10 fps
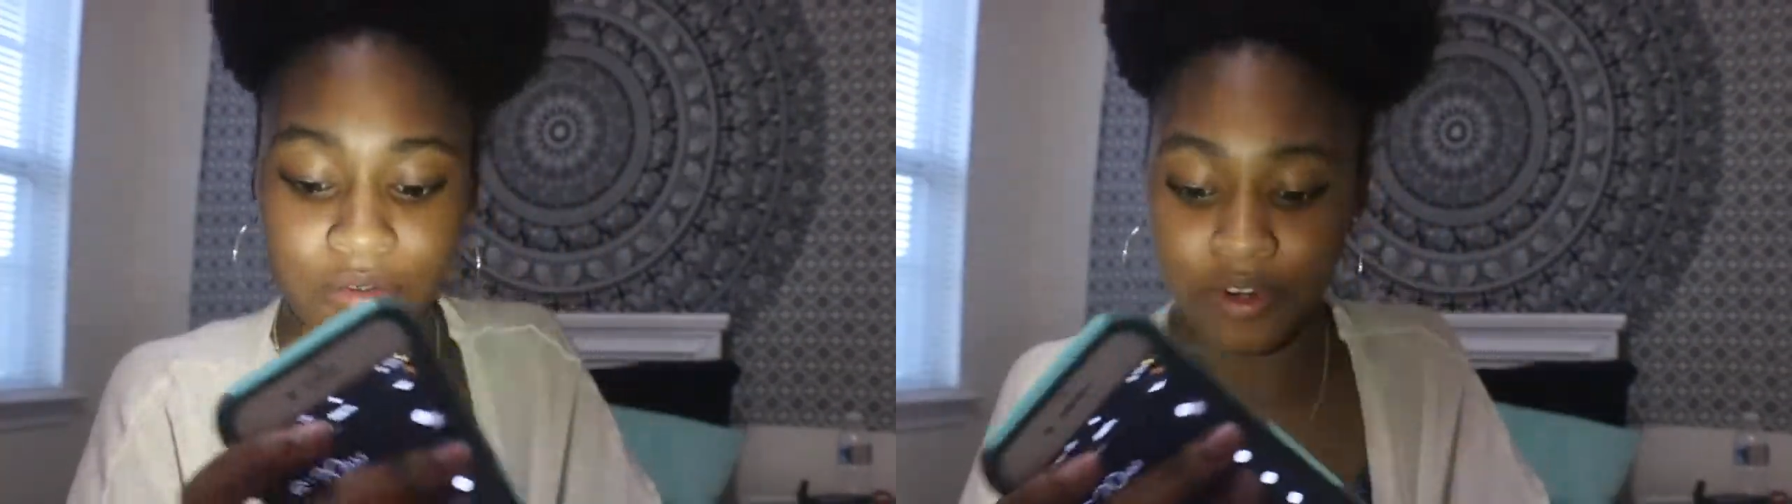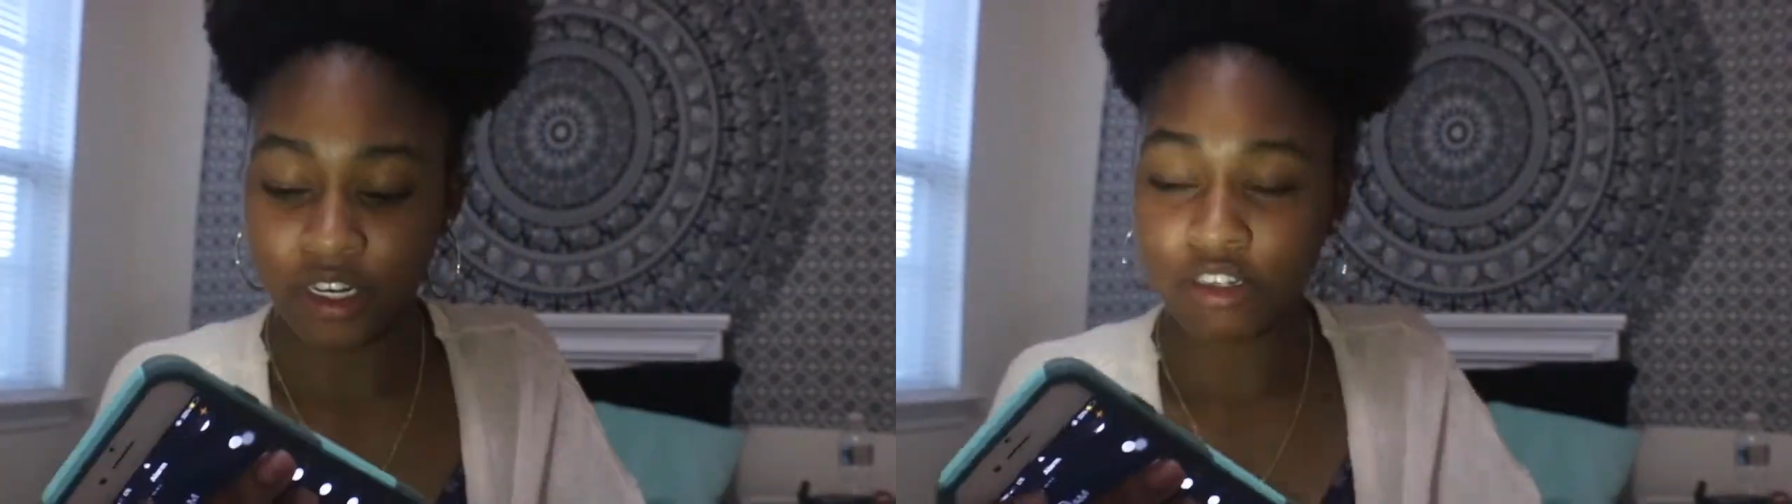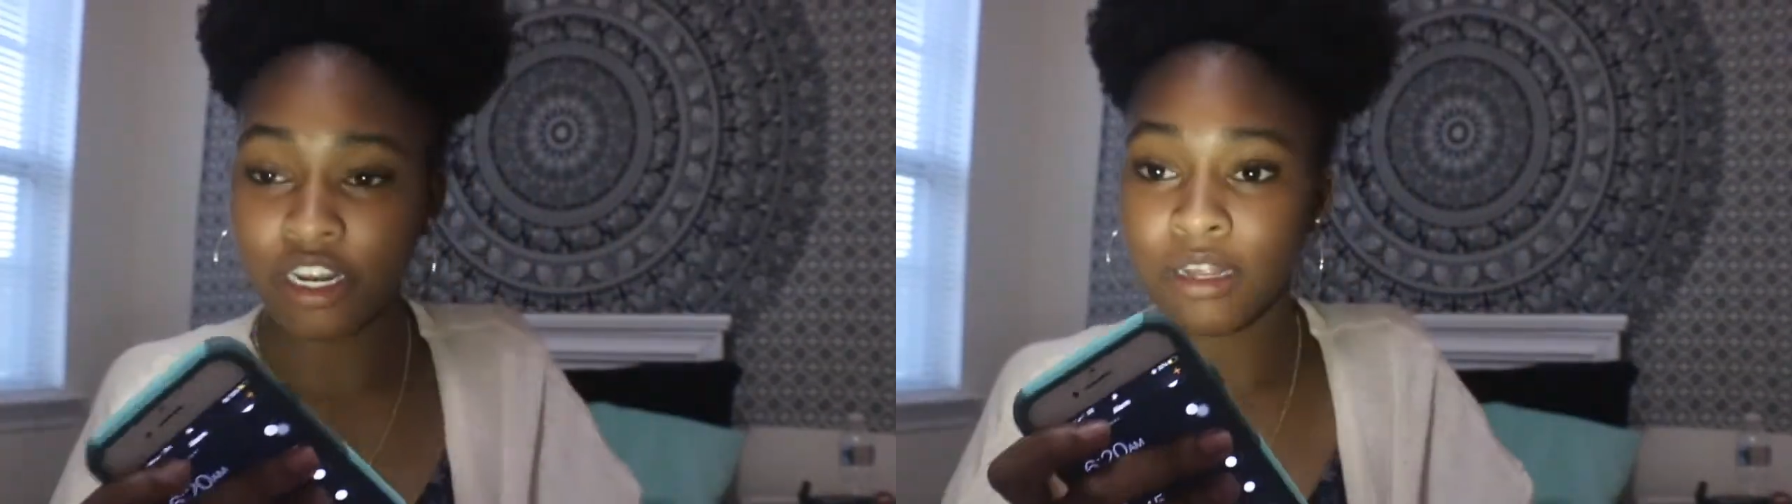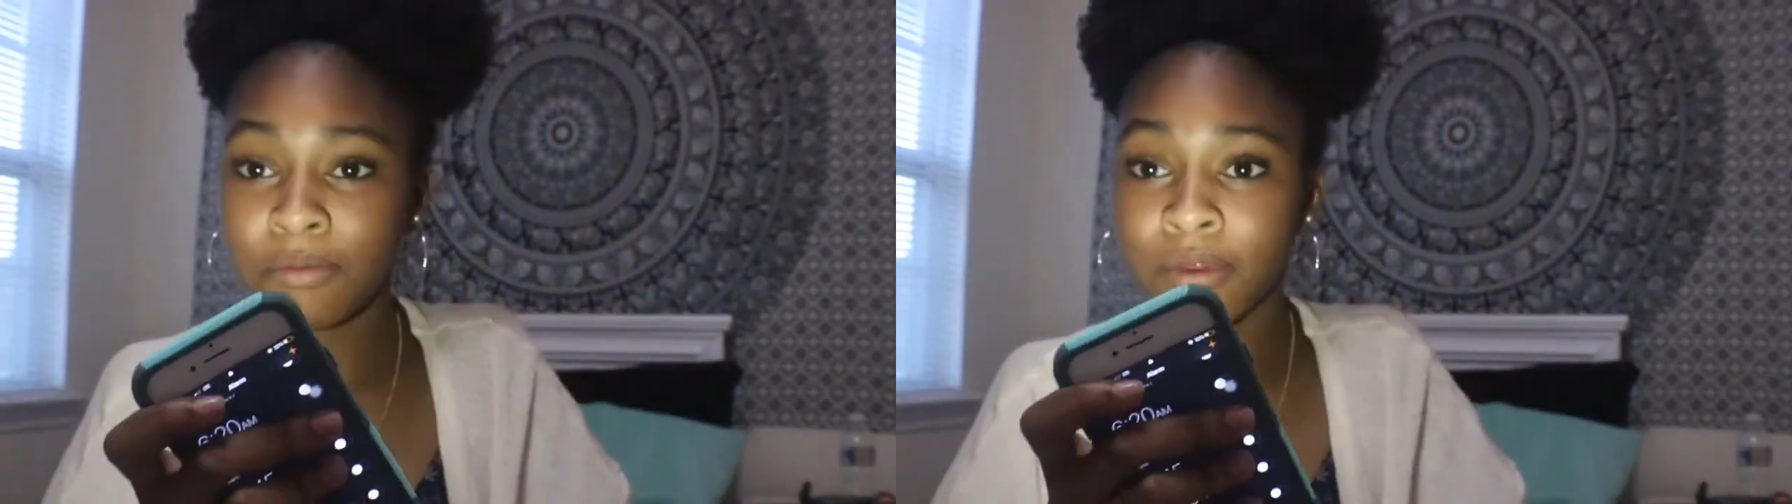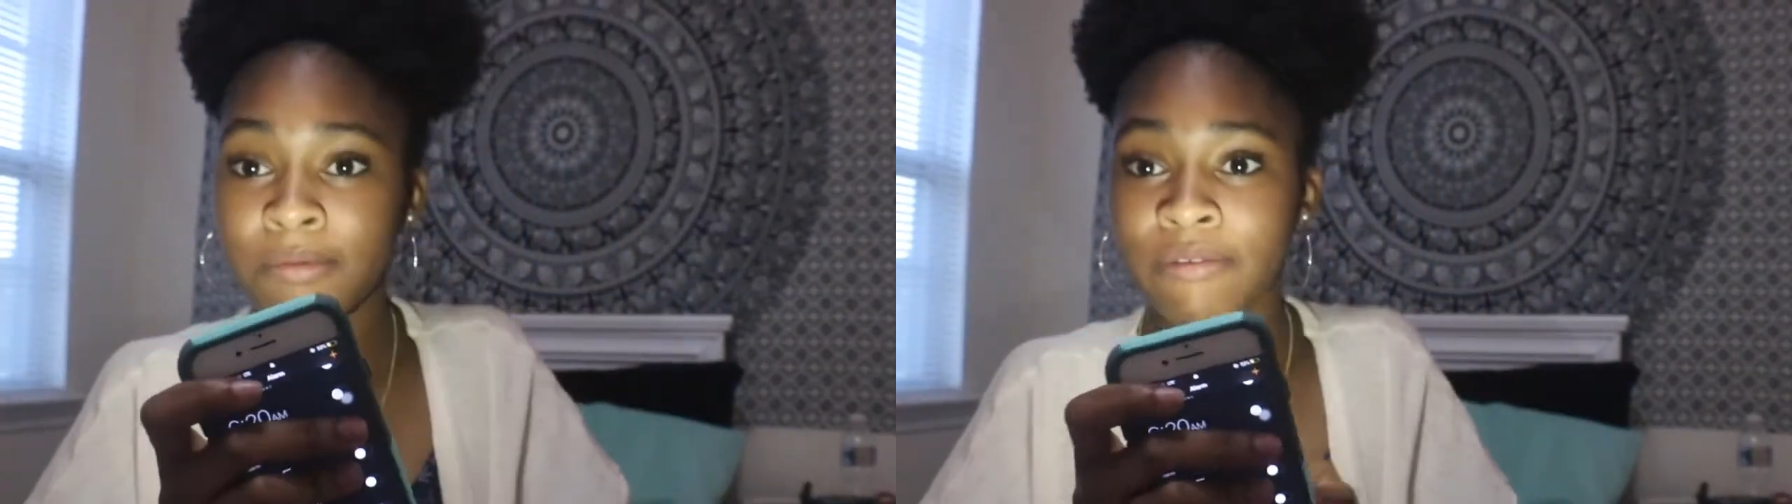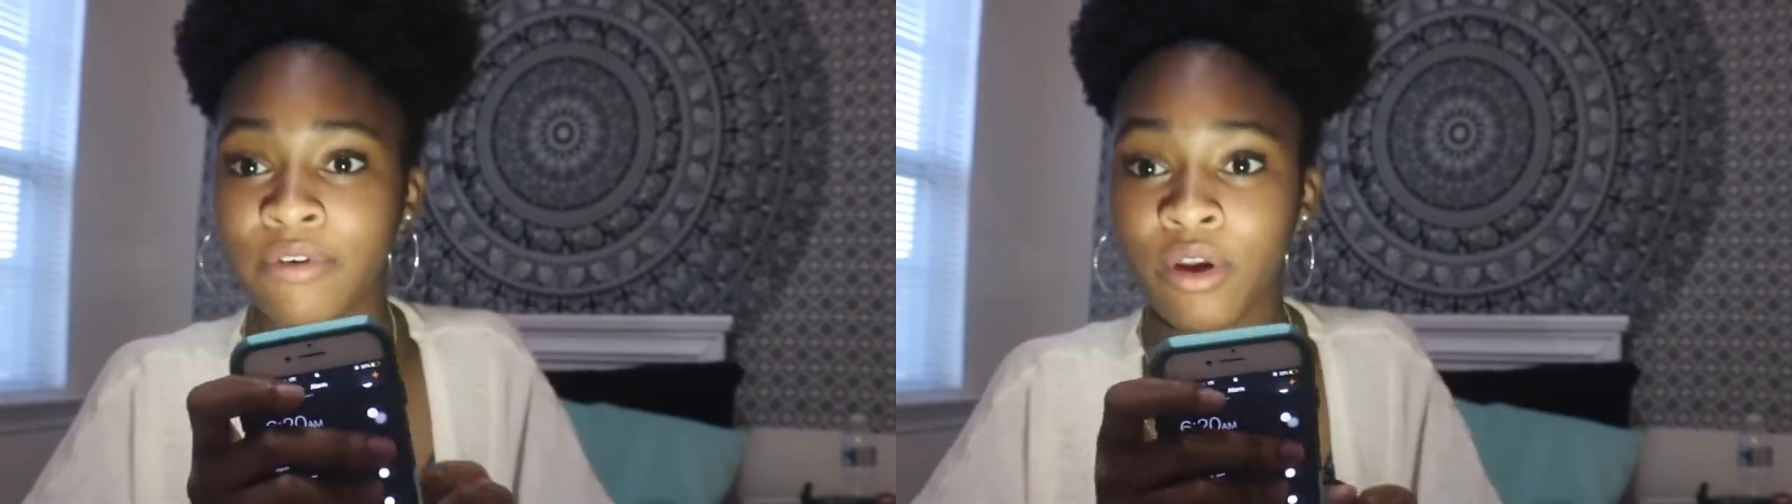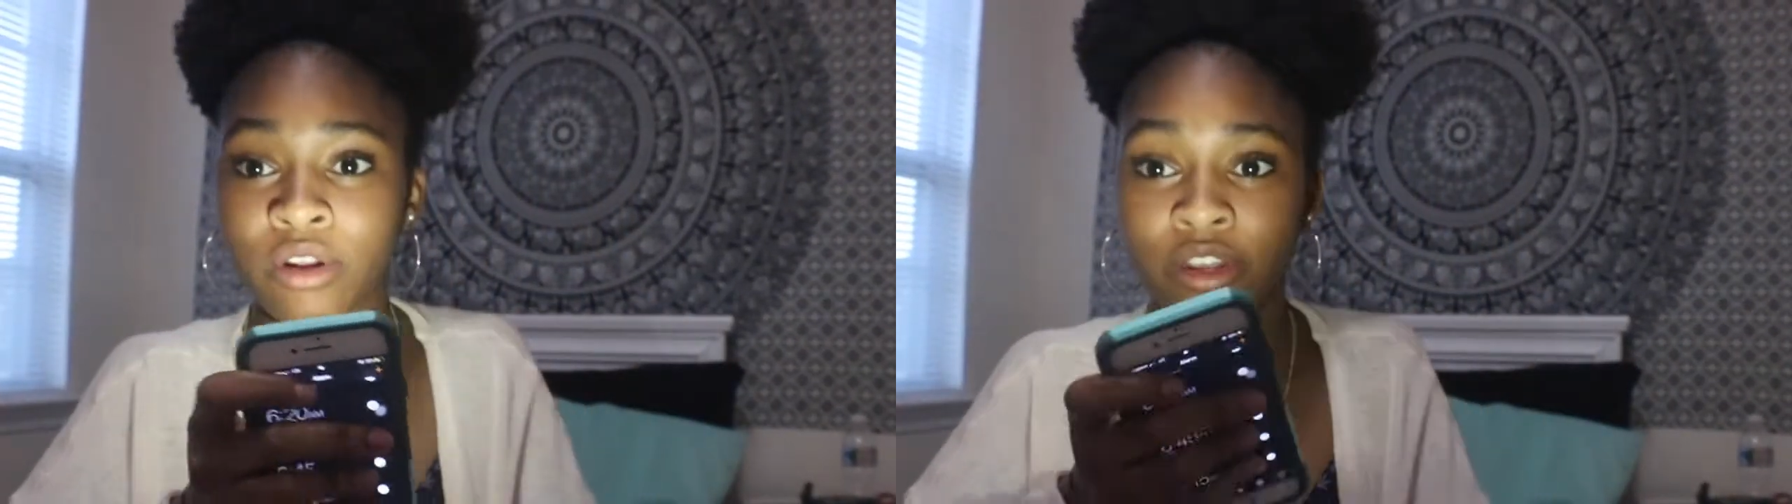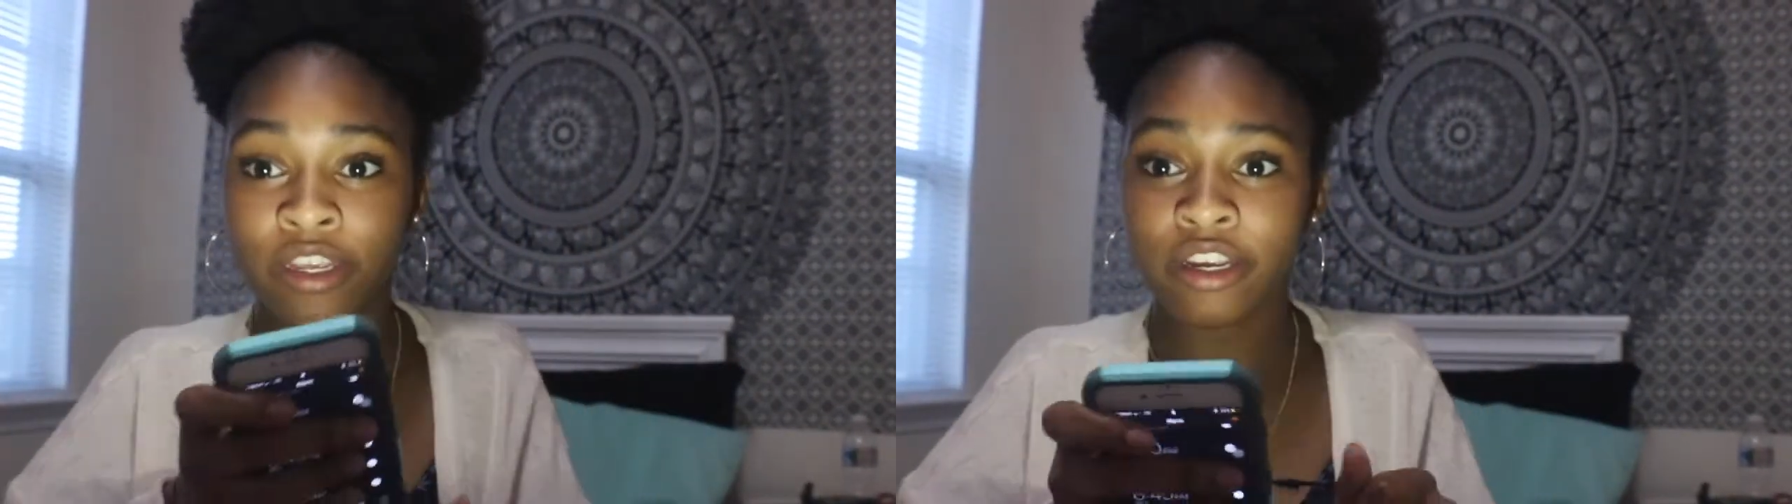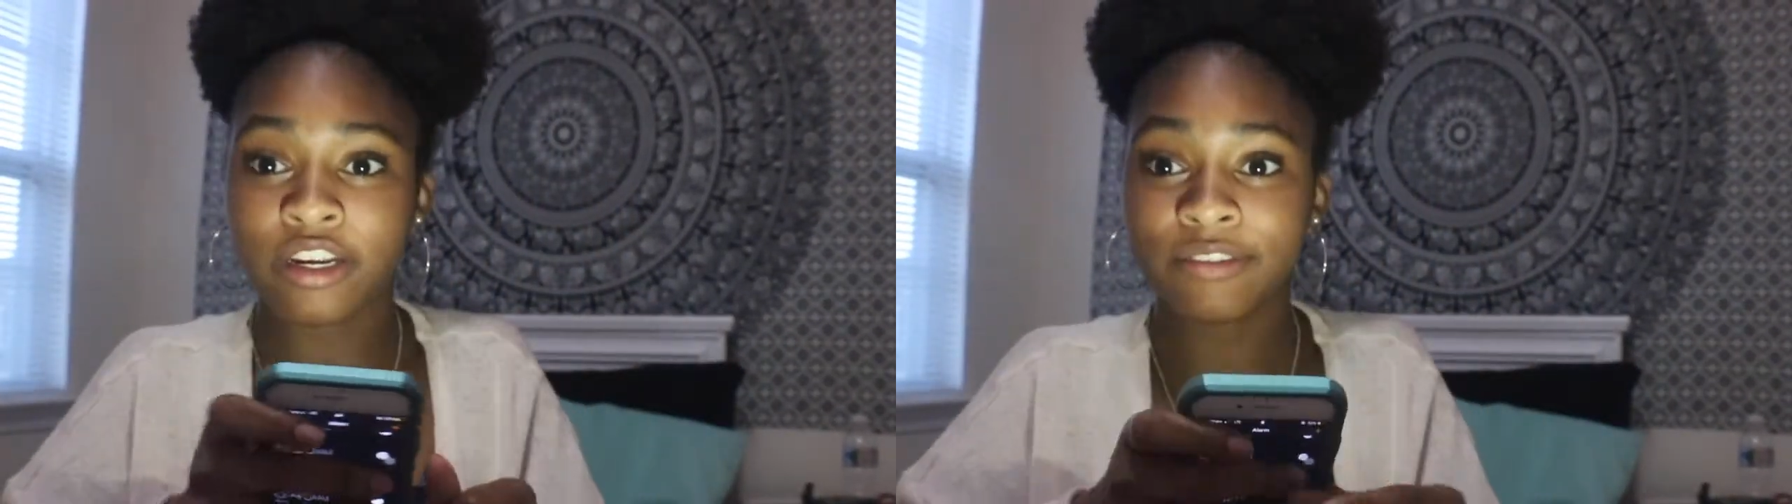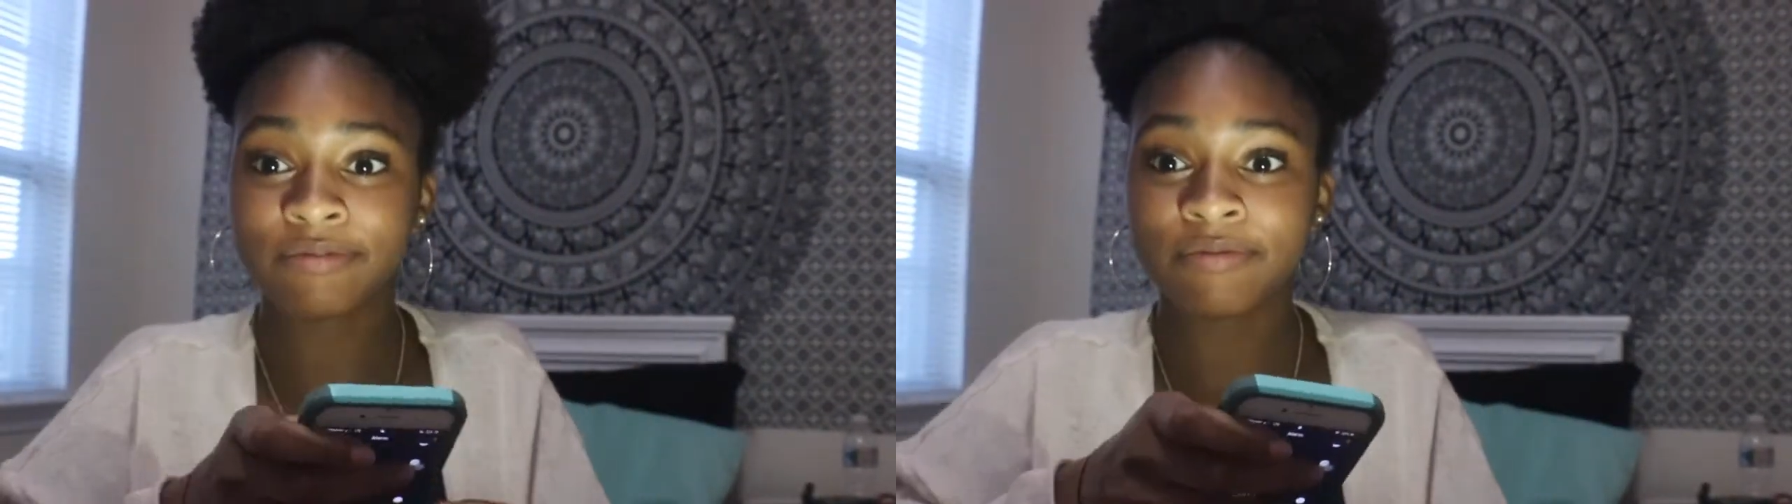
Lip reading: We're gonna try to put my phone on here.